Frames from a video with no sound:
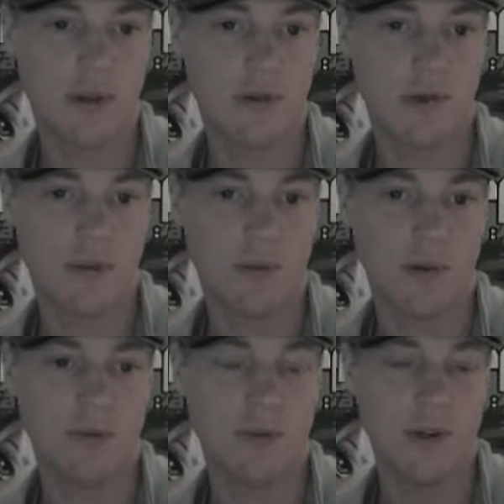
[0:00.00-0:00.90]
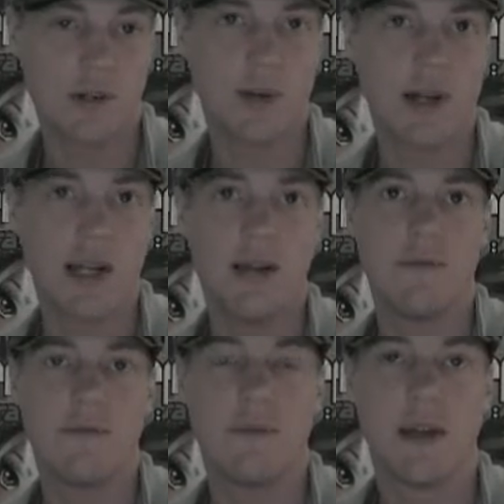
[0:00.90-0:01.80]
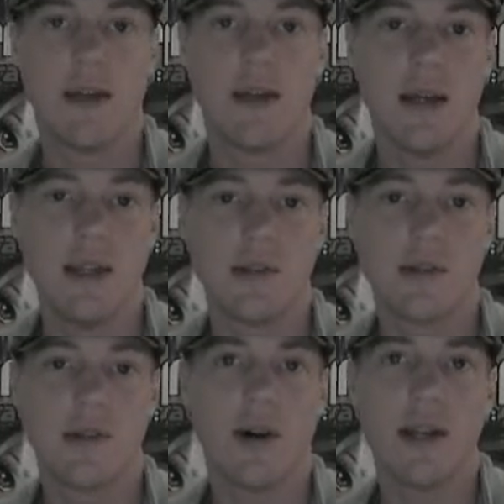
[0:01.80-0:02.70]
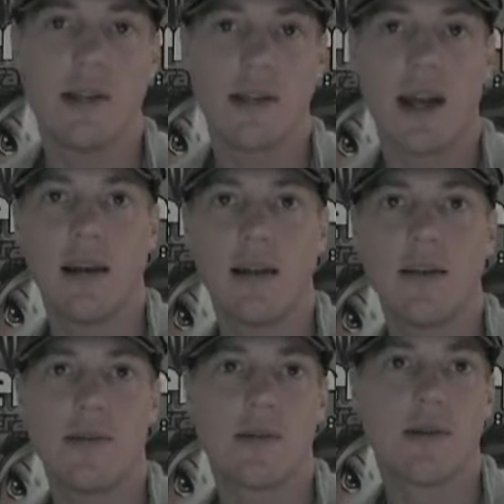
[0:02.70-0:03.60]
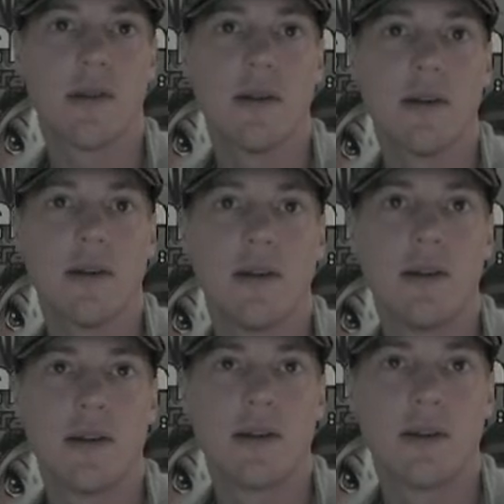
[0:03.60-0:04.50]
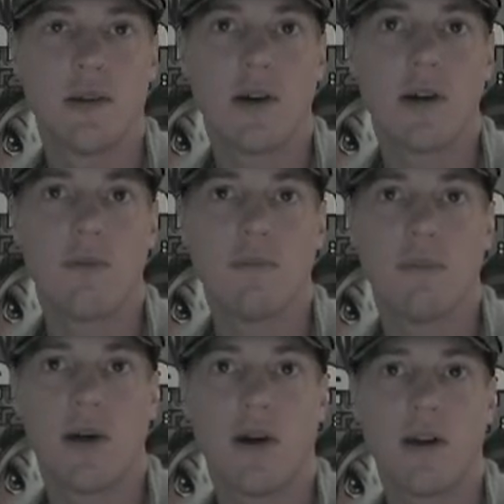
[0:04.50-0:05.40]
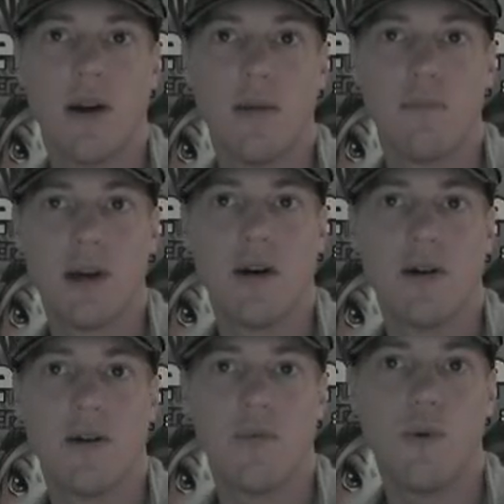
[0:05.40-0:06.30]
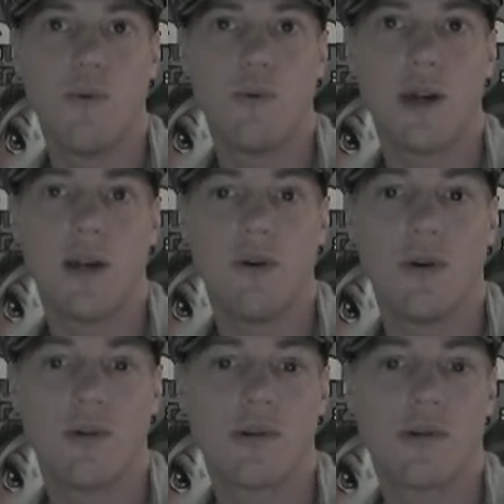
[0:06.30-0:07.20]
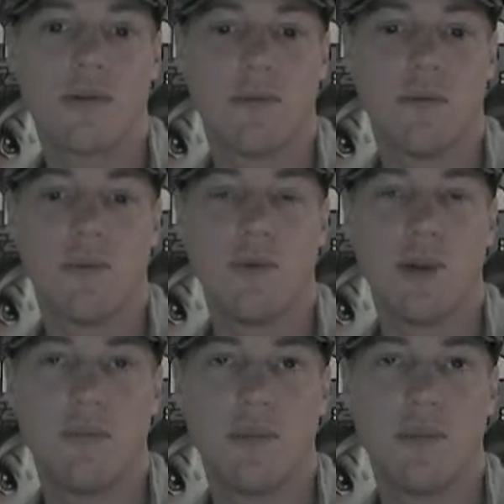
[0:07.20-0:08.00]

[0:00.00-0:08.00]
tropical fish, would live inside its antlers. So it'd kind of like be a walking, or not walking, but